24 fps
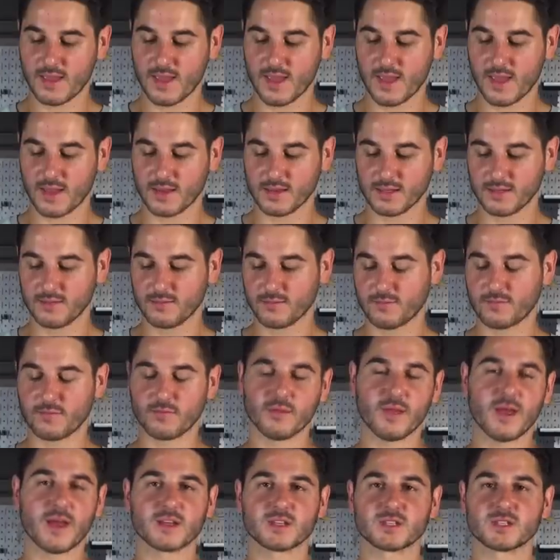And even
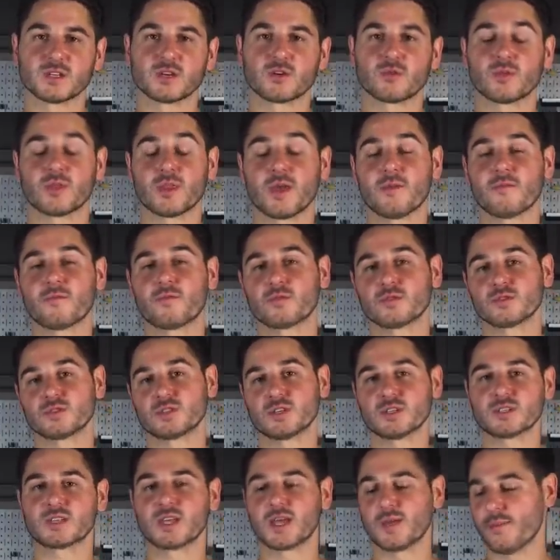from last year when the M4s
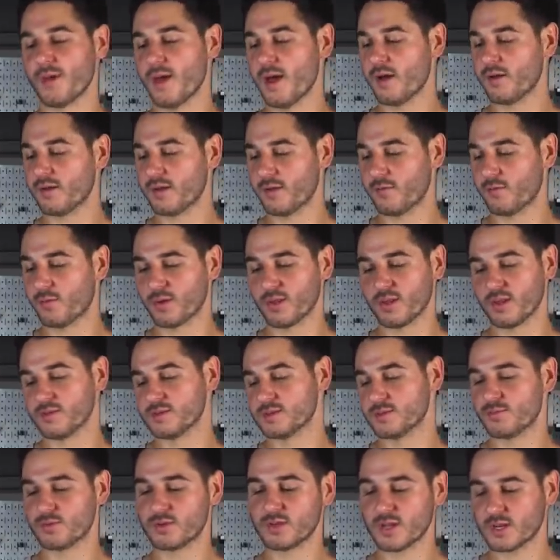just came out, everybody loves
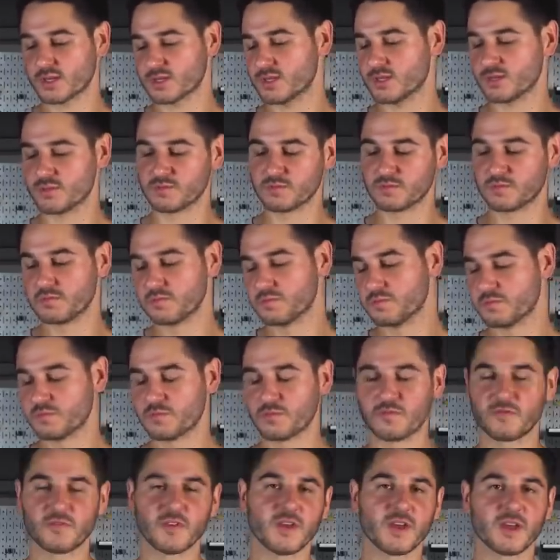the protection,
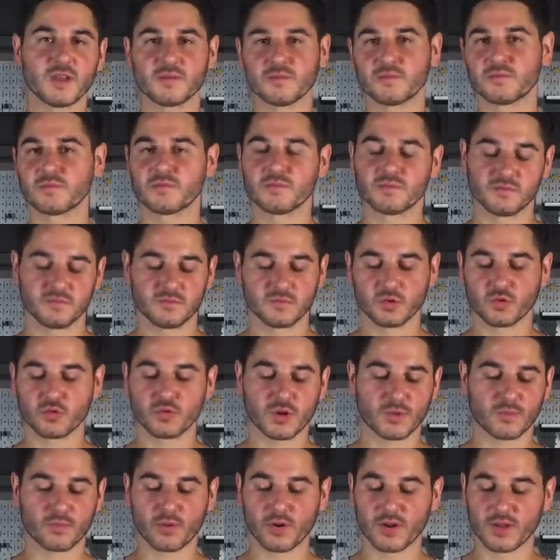fit,
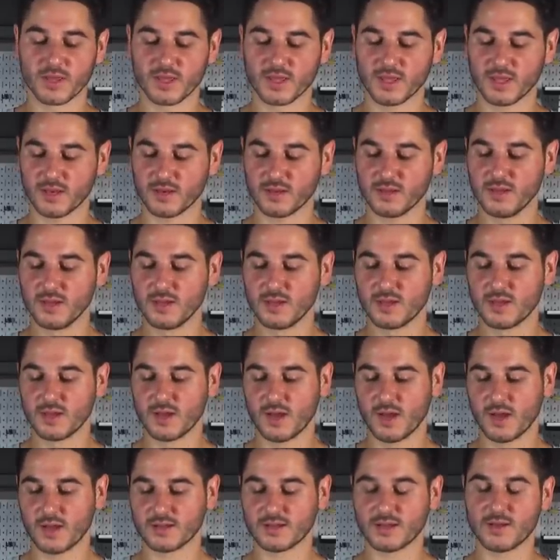quick break in.
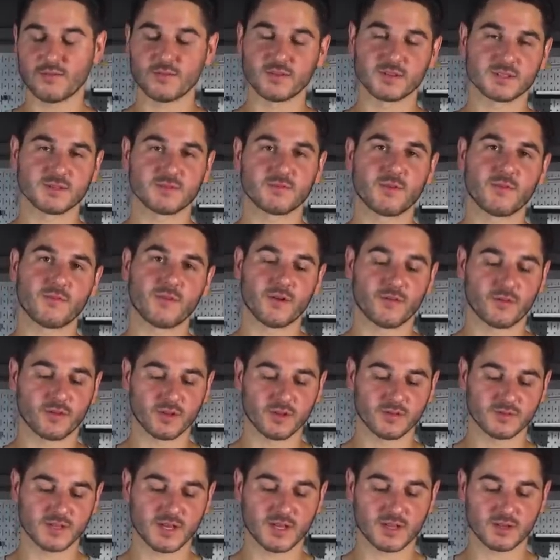Definitely some of our favorite
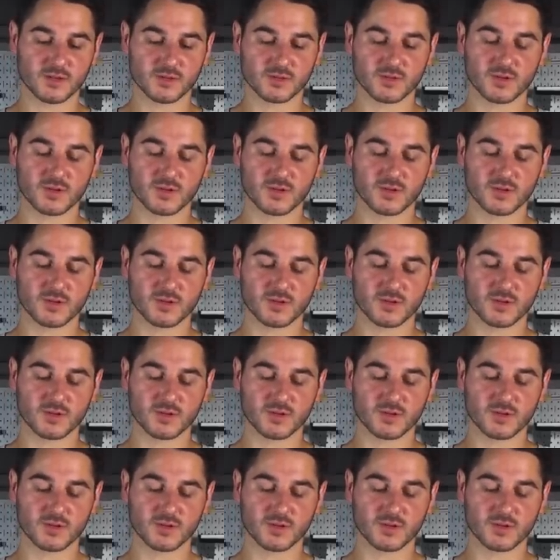gloves out there.